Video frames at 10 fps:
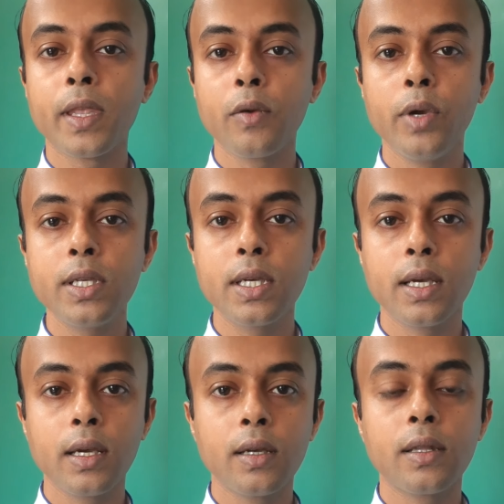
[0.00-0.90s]
which
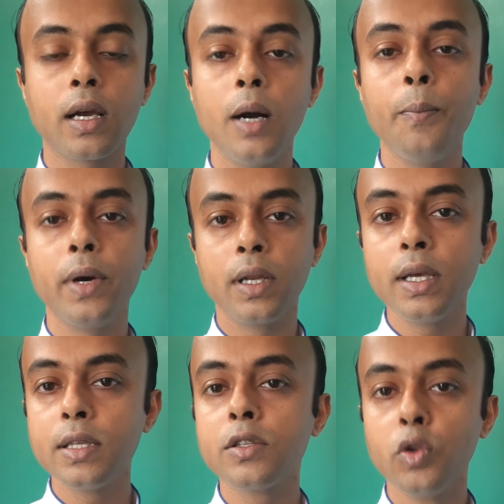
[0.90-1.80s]
the
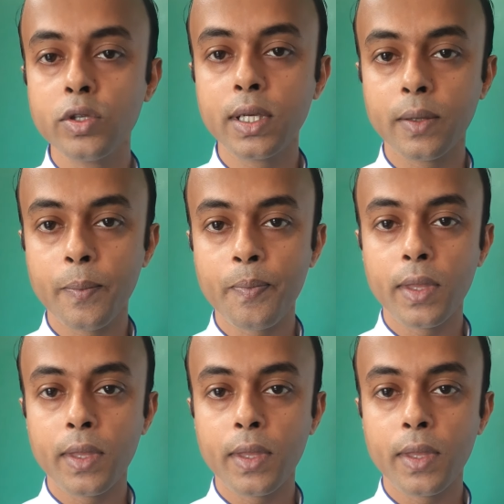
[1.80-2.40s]
company is losing.